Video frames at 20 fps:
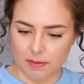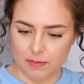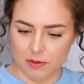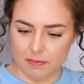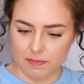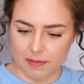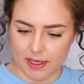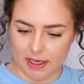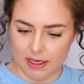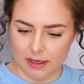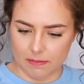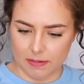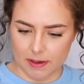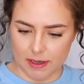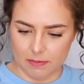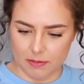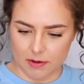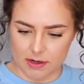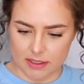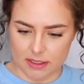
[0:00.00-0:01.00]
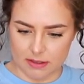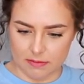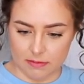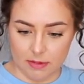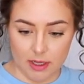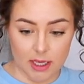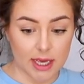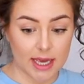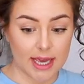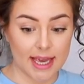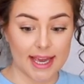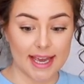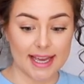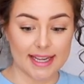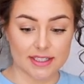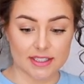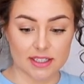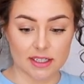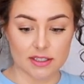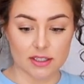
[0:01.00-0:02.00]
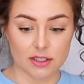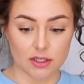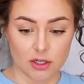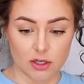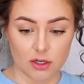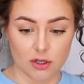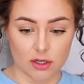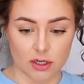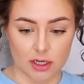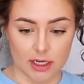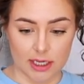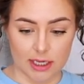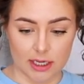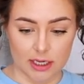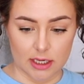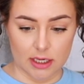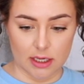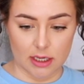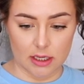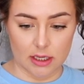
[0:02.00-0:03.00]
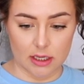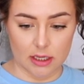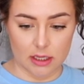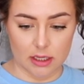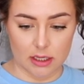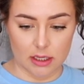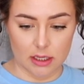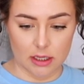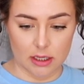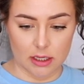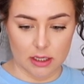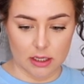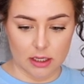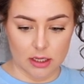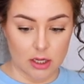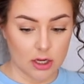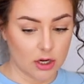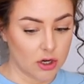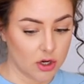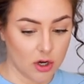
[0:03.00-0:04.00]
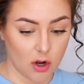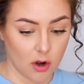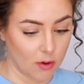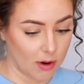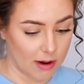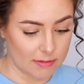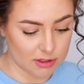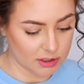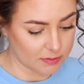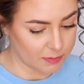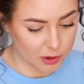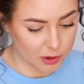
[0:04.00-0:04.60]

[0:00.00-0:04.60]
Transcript: put baking paper under them? It doesn't look like it. No, I'm just